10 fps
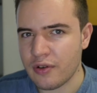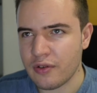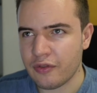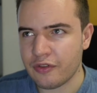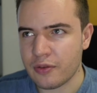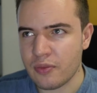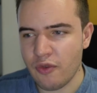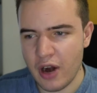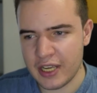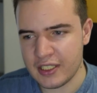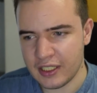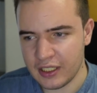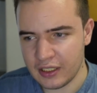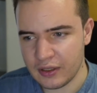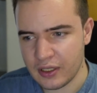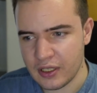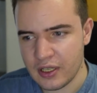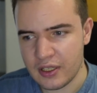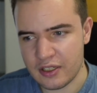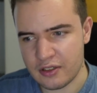from writing
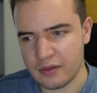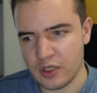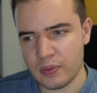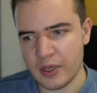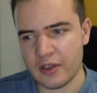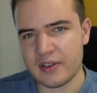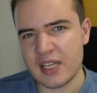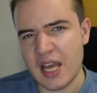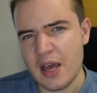this review because